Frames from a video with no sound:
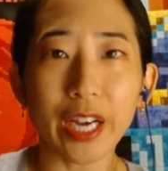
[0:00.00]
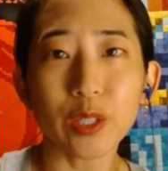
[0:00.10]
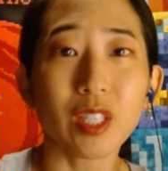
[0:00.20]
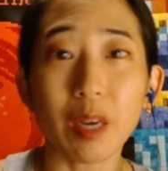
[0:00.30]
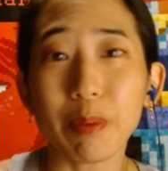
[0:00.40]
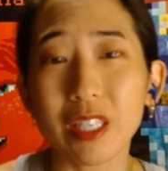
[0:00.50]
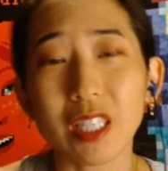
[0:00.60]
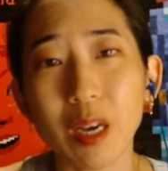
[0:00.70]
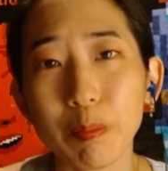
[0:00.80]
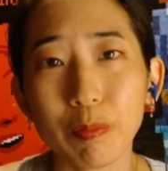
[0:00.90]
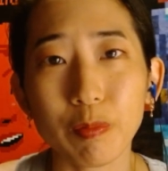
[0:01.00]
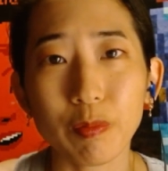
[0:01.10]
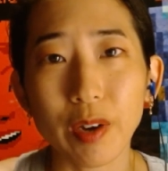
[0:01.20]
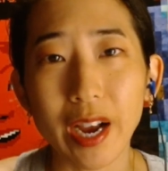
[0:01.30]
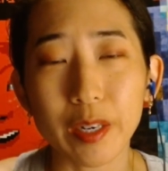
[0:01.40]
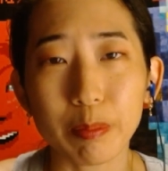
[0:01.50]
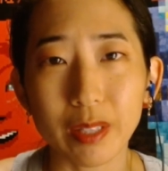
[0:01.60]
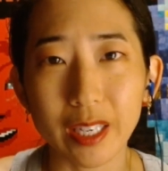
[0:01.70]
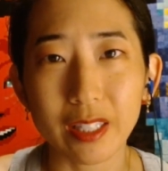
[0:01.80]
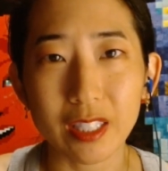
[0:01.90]
you step by step for how to
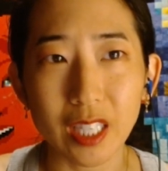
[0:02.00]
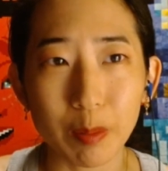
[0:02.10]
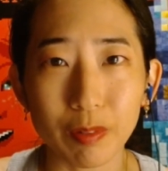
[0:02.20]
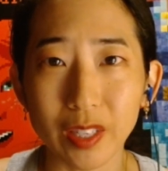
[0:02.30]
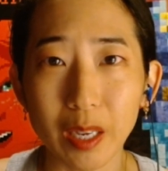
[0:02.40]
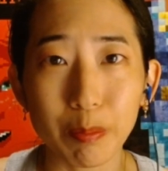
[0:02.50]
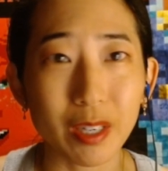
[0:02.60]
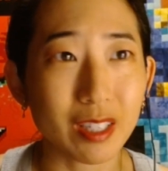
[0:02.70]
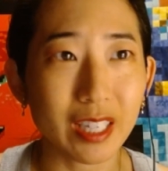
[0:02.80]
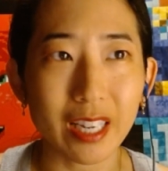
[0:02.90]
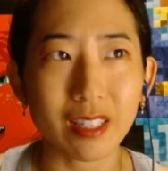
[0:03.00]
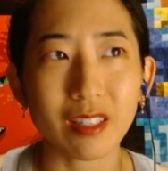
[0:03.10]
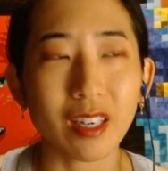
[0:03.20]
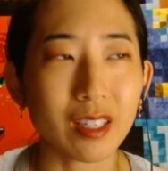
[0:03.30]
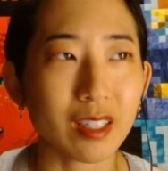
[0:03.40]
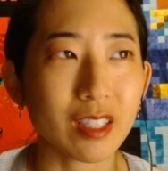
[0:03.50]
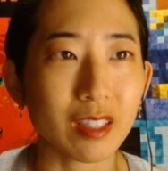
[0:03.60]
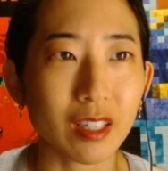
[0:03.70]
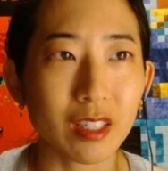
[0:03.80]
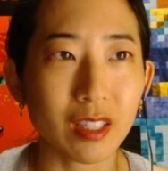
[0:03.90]
play this type of game, because yeah, it's not
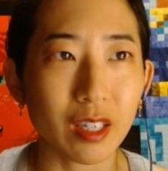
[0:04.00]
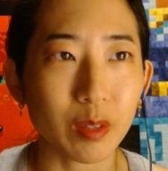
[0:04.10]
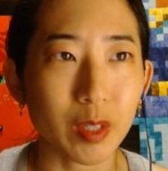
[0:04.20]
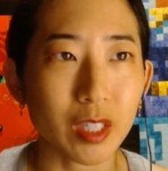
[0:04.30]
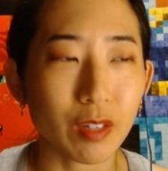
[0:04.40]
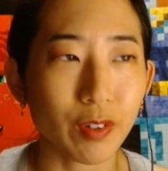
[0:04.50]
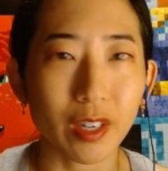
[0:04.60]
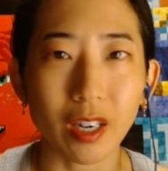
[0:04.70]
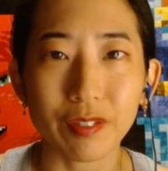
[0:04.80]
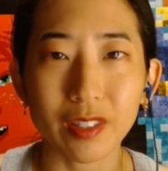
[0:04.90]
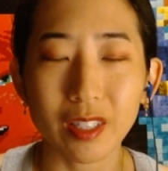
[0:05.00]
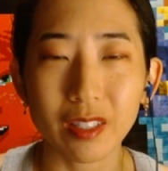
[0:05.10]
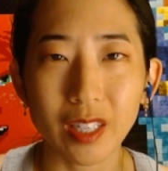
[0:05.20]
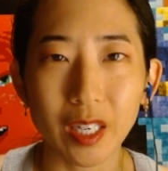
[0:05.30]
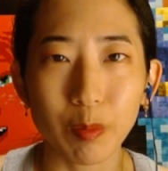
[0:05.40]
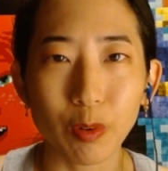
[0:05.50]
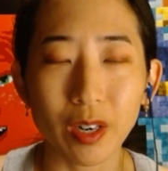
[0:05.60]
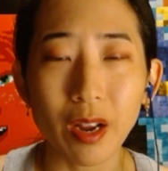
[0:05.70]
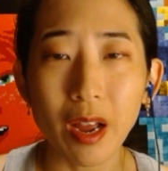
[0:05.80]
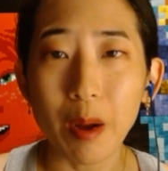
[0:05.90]
a style that we see very often anymore,